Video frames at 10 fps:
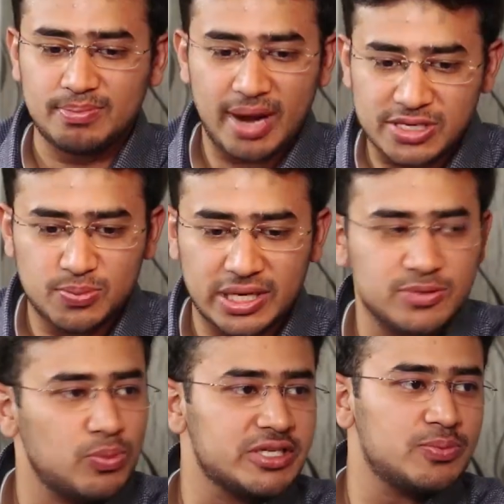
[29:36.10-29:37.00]
much
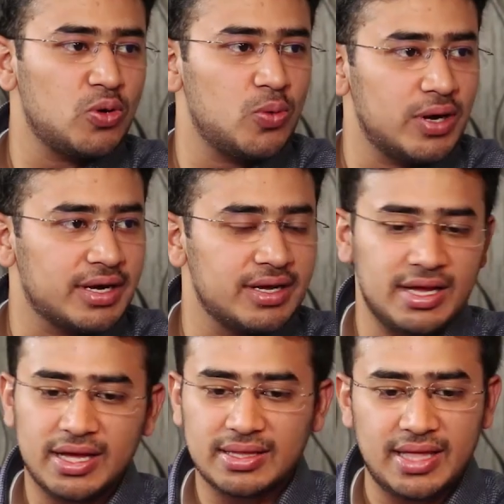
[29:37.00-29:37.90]
more work
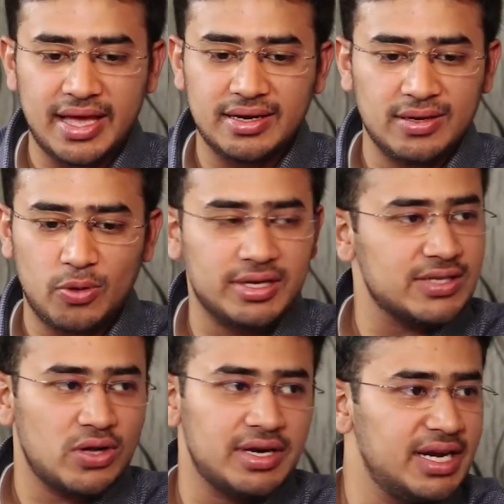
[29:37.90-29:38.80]
than what
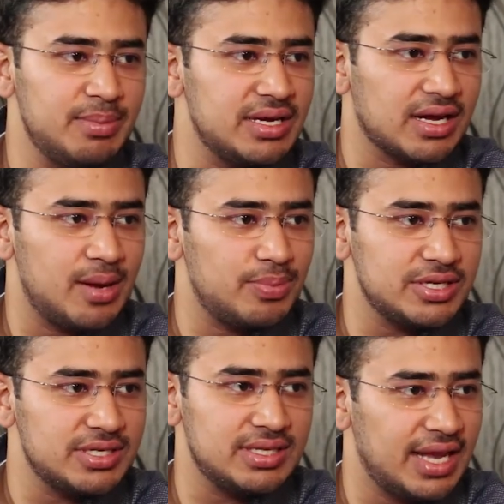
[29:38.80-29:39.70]
has already been
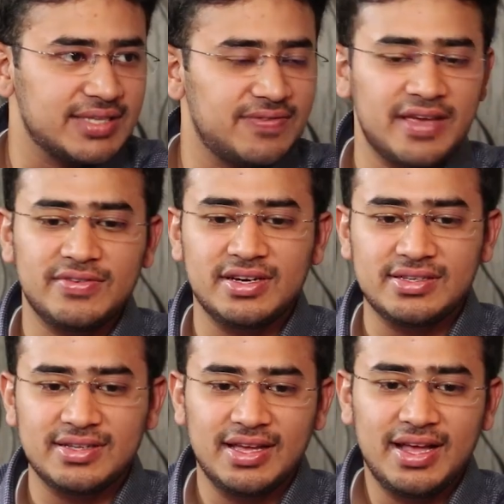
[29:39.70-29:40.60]
accomplished in the last 5
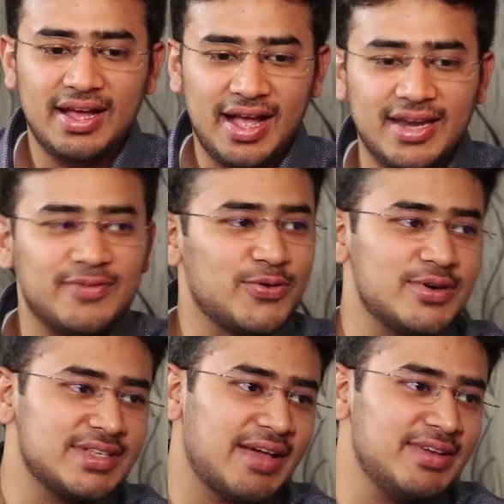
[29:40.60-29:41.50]
years. And of
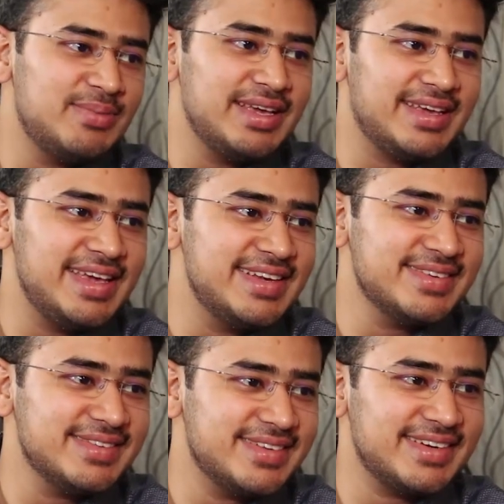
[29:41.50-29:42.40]
course, I will be
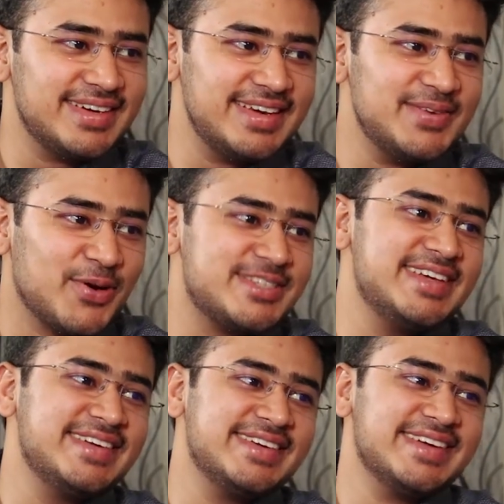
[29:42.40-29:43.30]
keenly
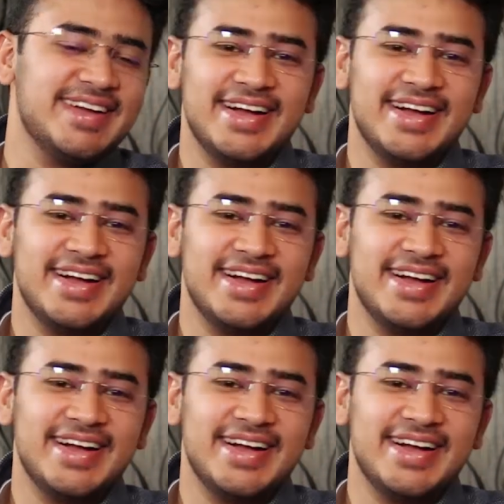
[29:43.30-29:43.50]
watching